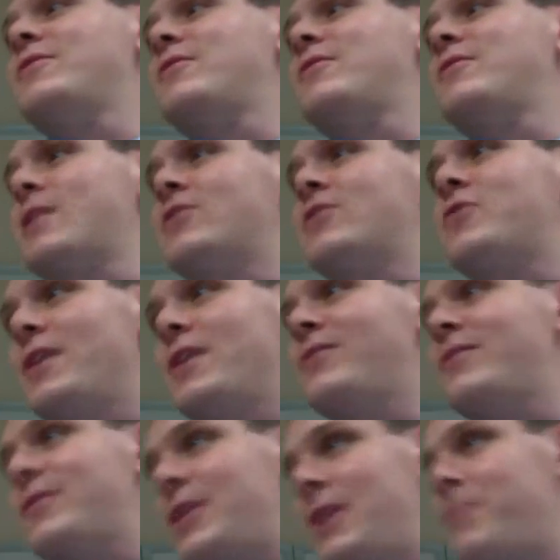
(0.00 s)
feeling
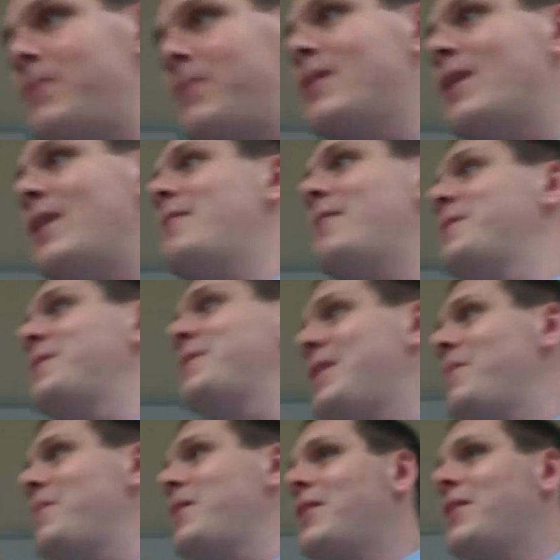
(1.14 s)
stressed, keeping calm, and
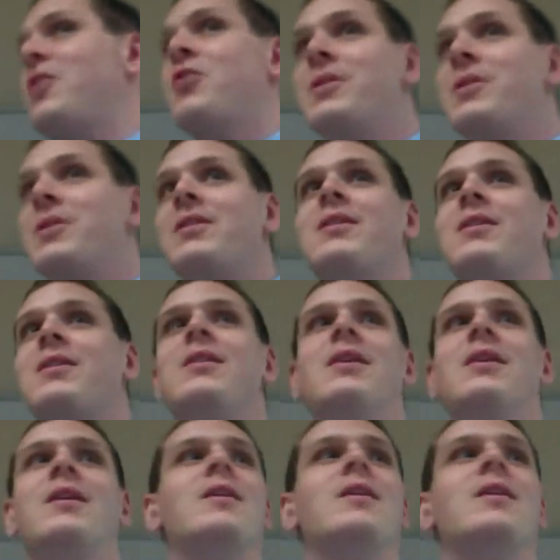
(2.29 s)
keeping human?
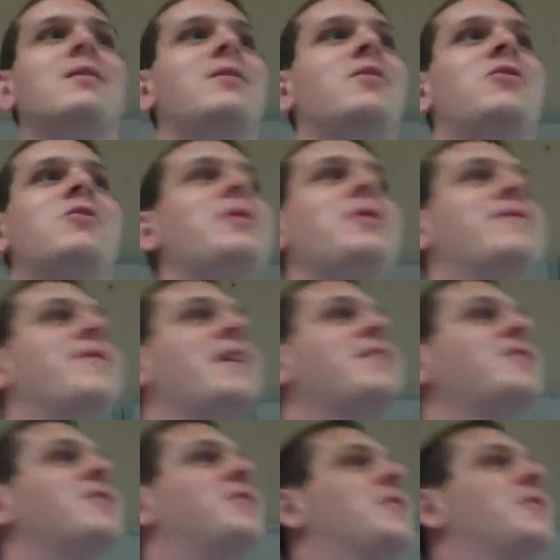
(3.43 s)
There's so many faces